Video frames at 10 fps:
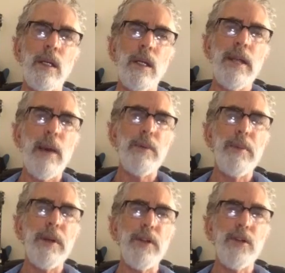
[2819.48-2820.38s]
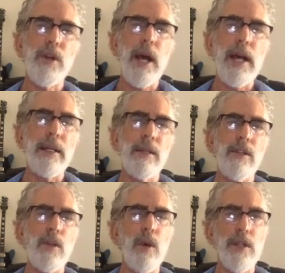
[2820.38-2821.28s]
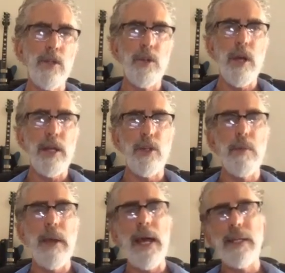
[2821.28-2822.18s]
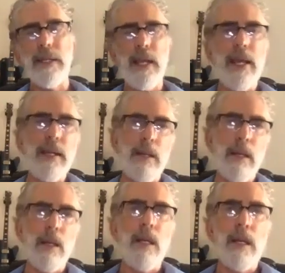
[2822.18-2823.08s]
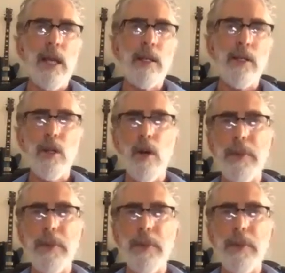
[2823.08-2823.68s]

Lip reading: And now prepare to trot, since he wants to trot so bad today. And let's go up